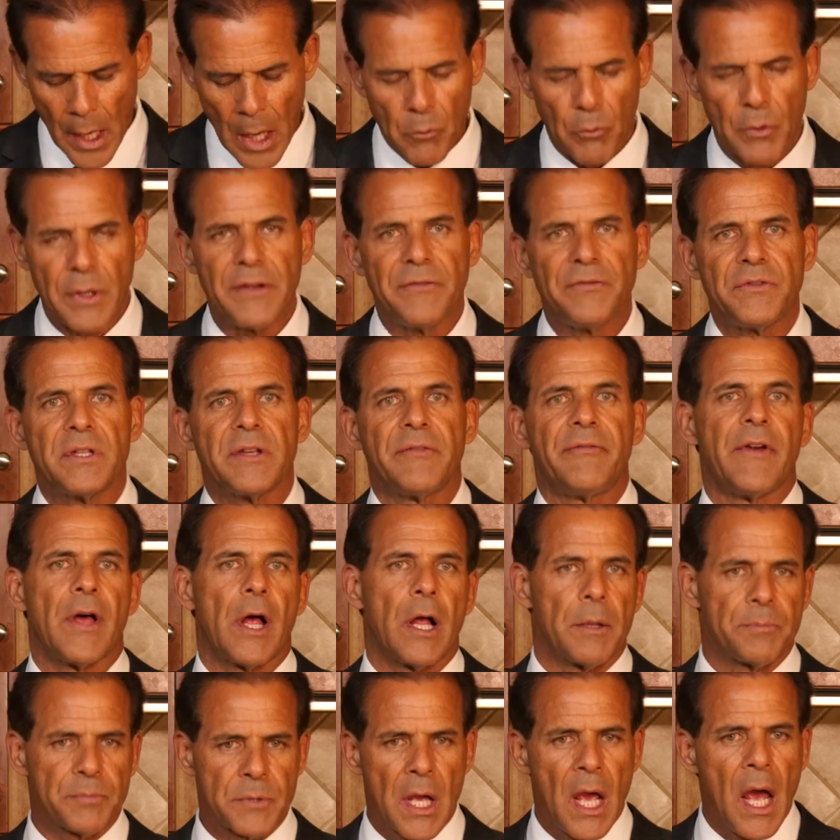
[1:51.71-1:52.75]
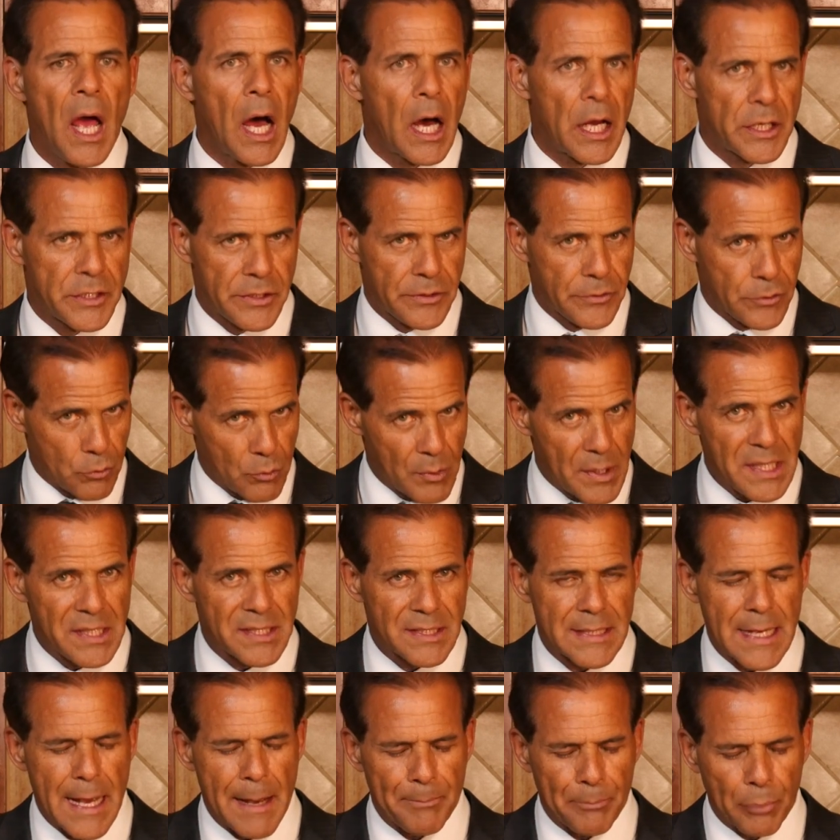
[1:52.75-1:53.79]
and we've developed a
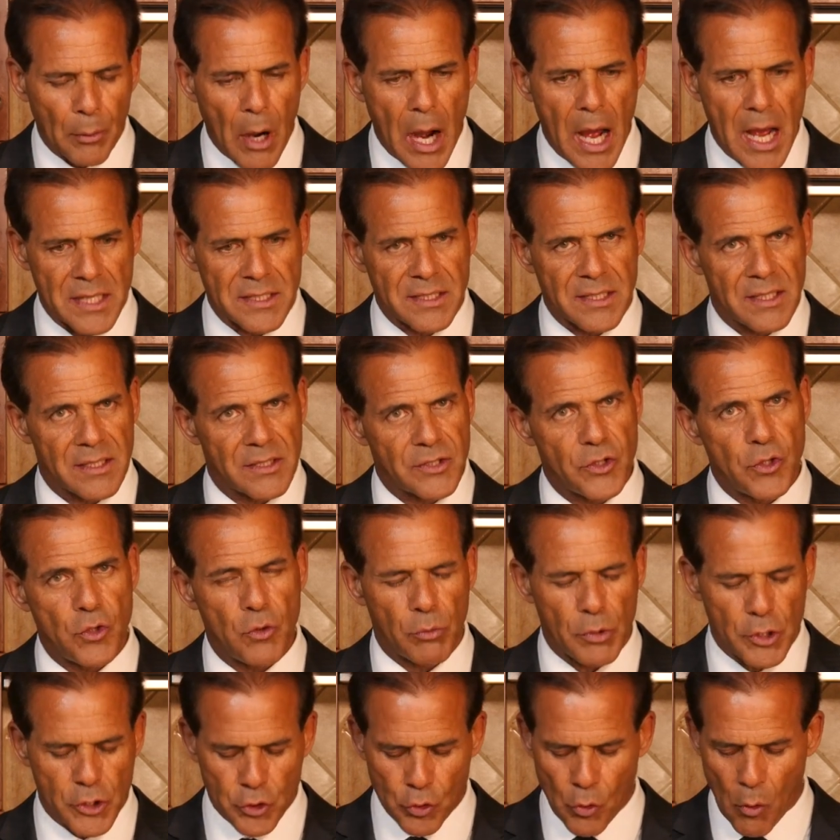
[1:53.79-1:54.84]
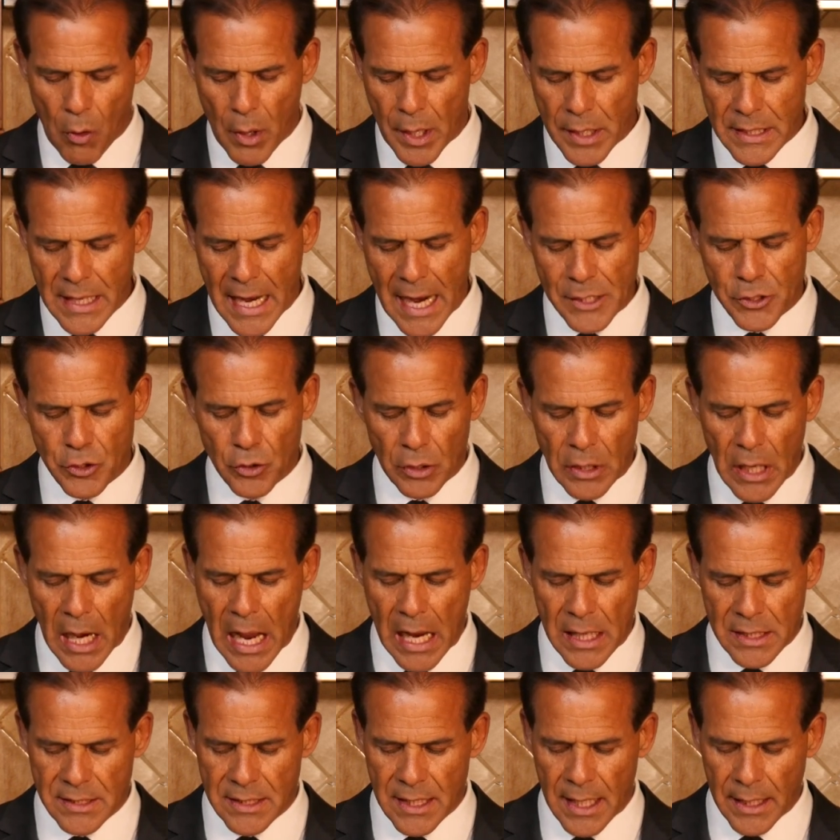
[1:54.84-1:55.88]
three-step process to restoring nitric
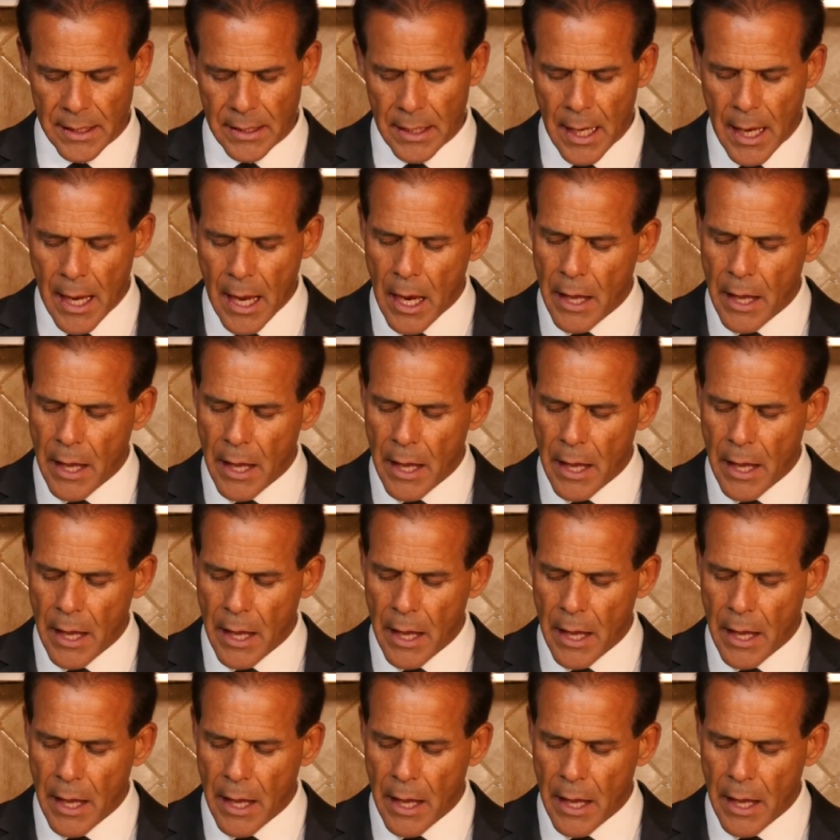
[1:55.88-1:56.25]
oxide.